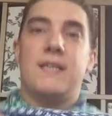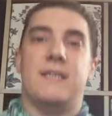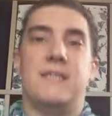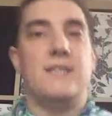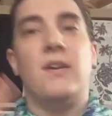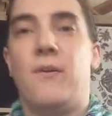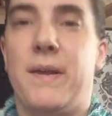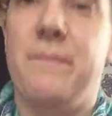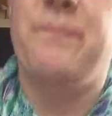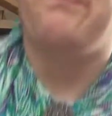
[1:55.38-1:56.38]
it is.
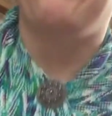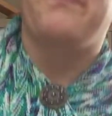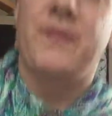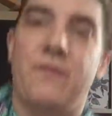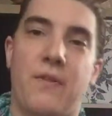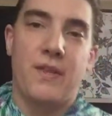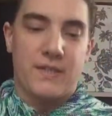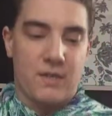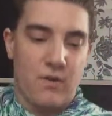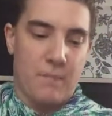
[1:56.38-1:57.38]
Sorry for the
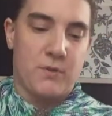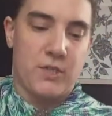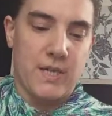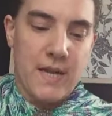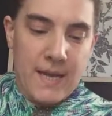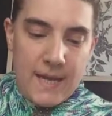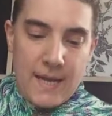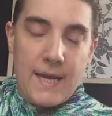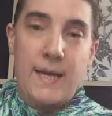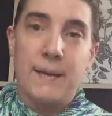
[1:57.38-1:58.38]
interruption.
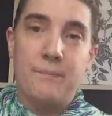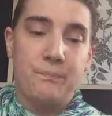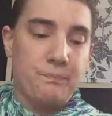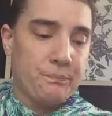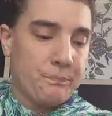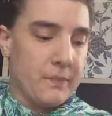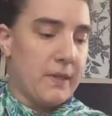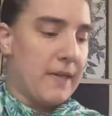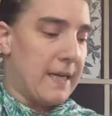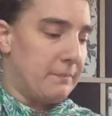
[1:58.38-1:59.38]

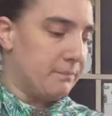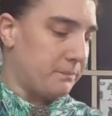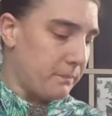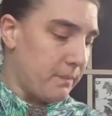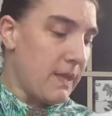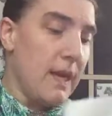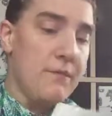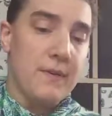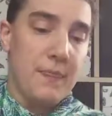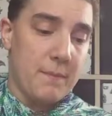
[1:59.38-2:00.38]
Okay,
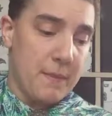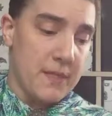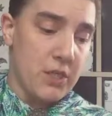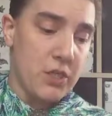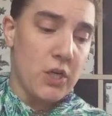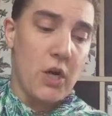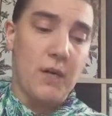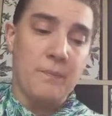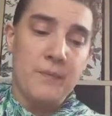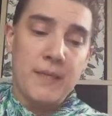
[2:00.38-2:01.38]
I've knit the Pincha
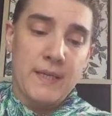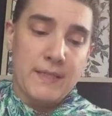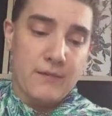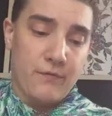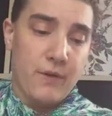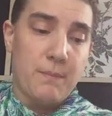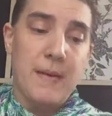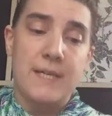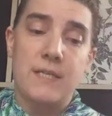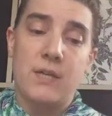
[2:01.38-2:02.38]
Shawl. It's a free
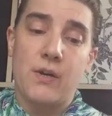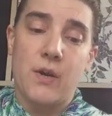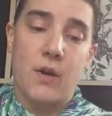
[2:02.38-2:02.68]
pattern